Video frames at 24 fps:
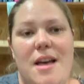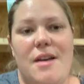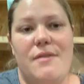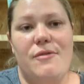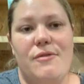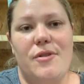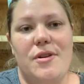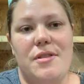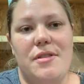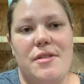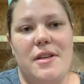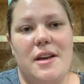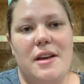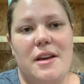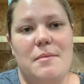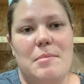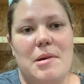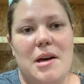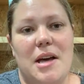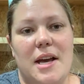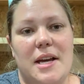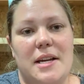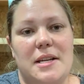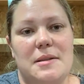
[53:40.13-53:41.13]
everything
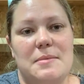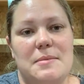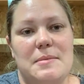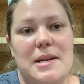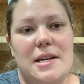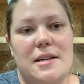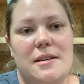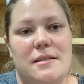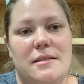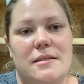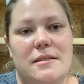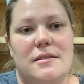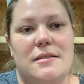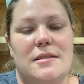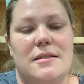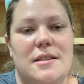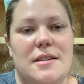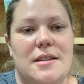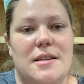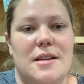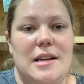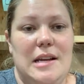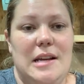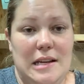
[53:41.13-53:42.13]
behind me
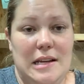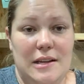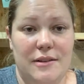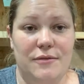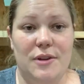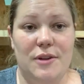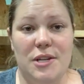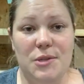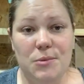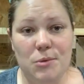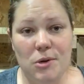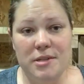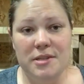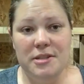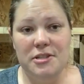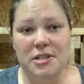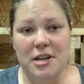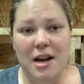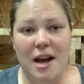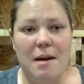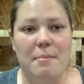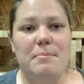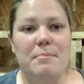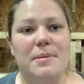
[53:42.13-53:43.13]
because we're in the
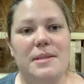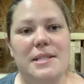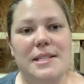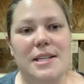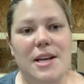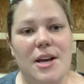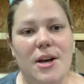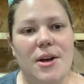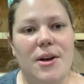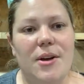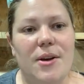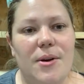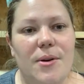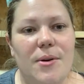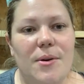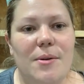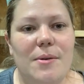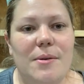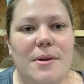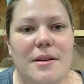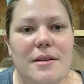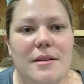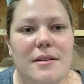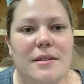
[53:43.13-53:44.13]
shop.
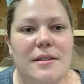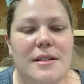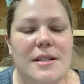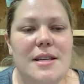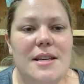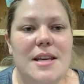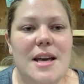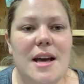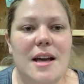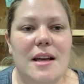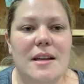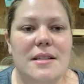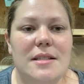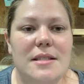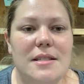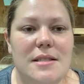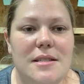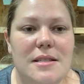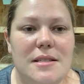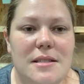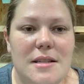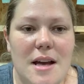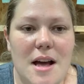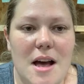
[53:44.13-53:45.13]
So
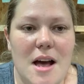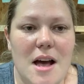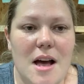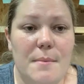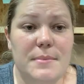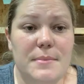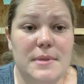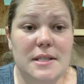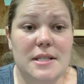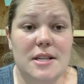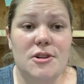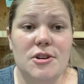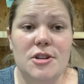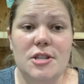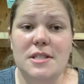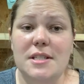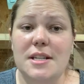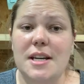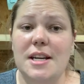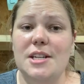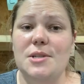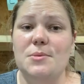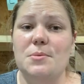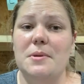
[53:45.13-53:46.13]
yes, center
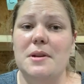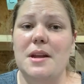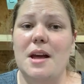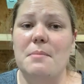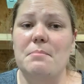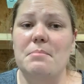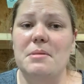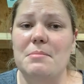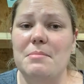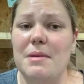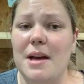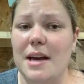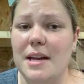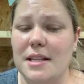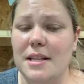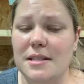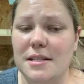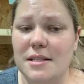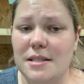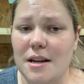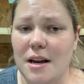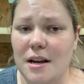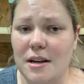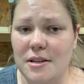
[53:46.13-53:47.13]
stage will not be back in
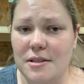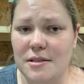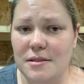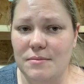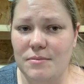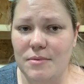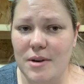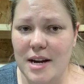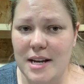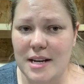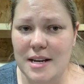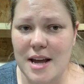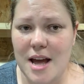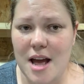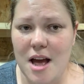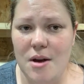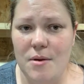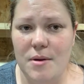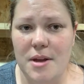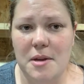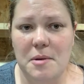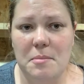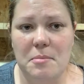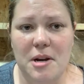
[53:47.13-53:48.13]
stock right
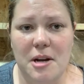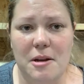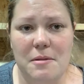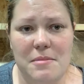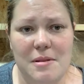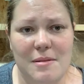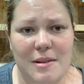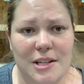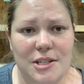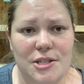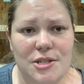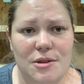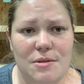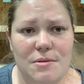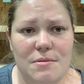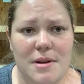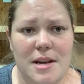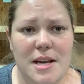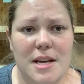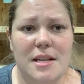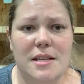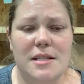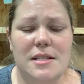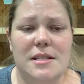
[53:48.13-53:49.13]
now. It'll probably be about 2
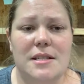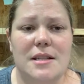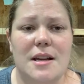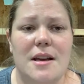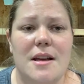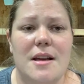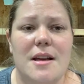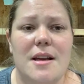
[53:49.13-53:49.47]
weeks.